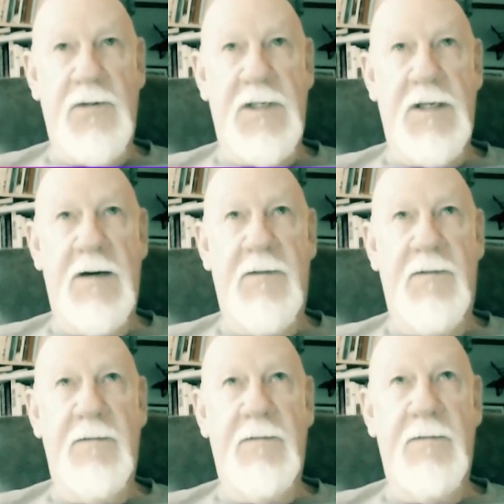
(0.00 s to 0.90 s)
stuff
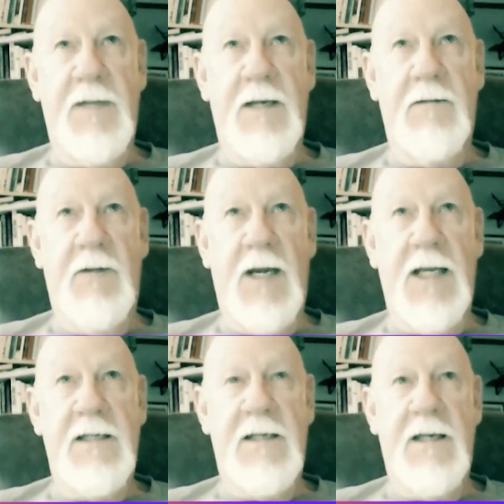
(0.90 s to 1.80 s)
that
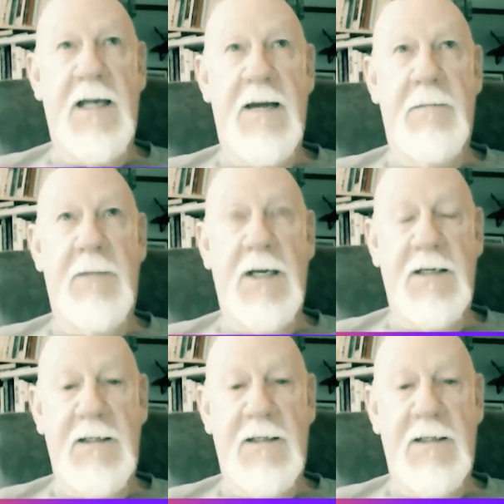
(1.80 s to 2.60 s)
relates to that. But